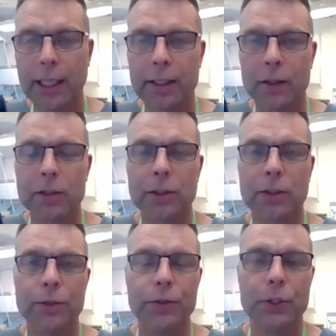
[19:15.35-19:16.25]
And
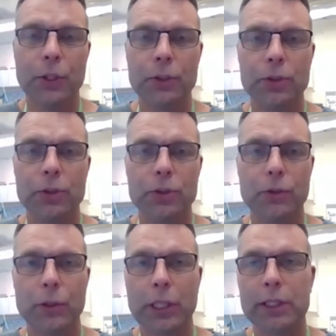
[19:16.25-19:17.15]
also, if you go
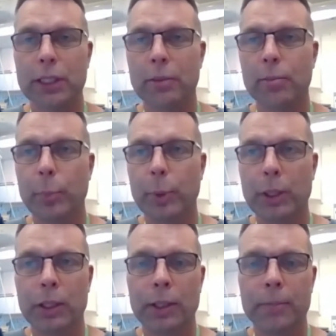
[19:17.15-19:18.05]
to, for
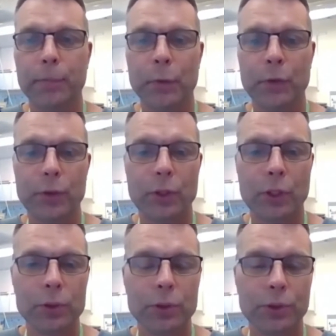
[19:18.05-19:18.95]
example, if you
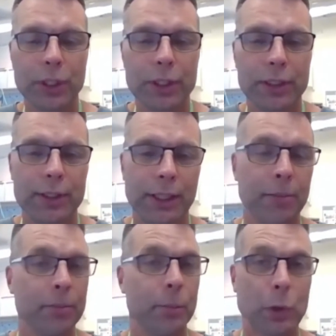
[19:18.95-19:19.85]
go to this
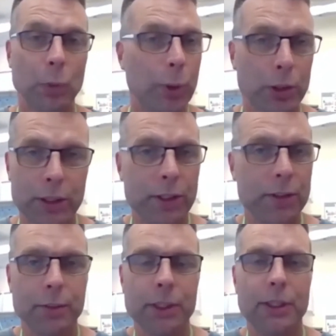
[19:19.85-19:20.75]

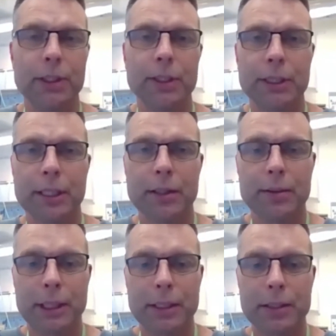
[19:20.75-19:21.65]
robotics, which is
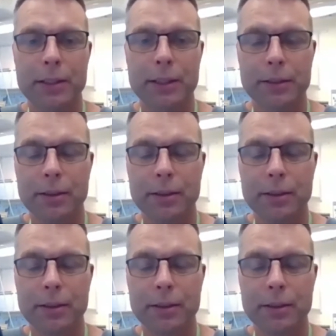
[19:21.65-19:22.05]
quite